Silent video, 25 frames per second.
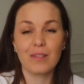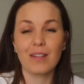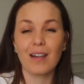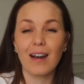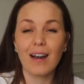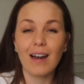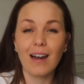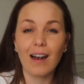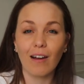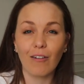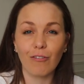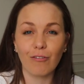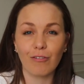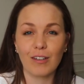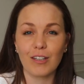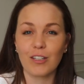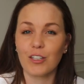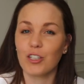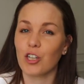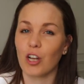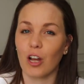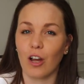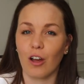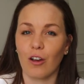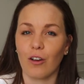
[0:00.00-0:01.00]
The lovely
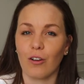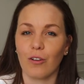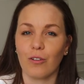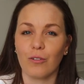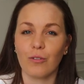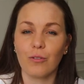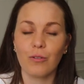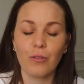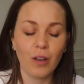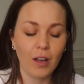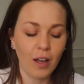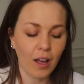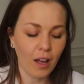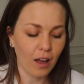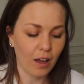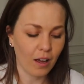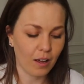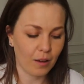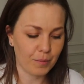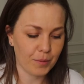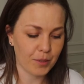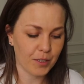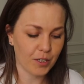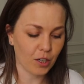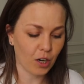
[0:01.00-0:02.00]
Joe
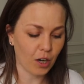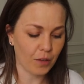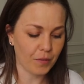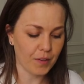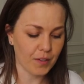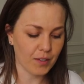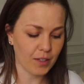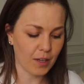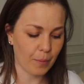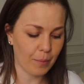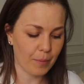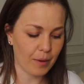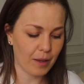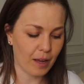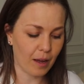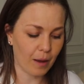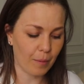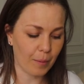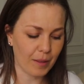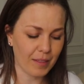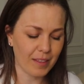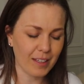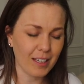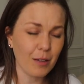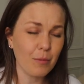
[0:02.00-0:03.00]
um, started this company up,
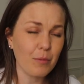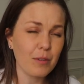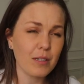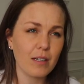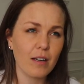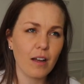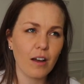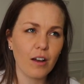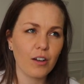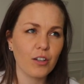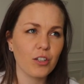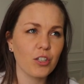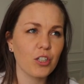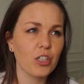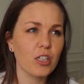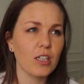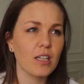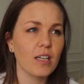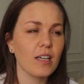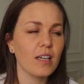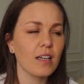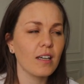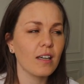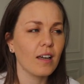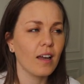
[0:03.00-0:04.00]
I think it was last
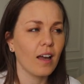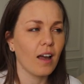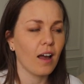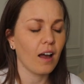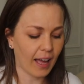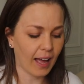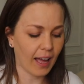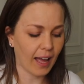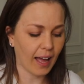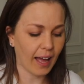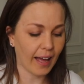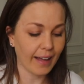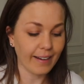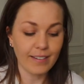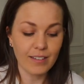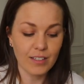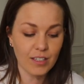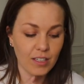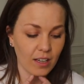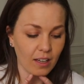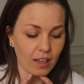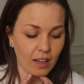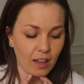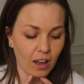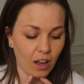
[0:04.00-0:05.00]
year, and
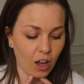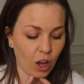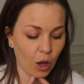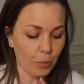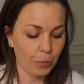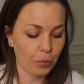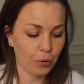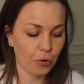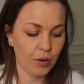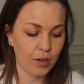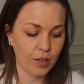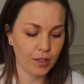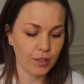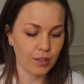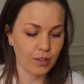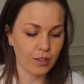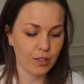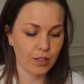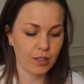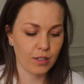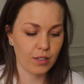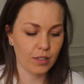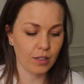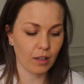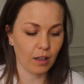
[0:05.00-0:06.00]
her
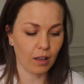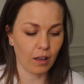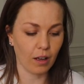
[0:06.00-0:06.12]
prints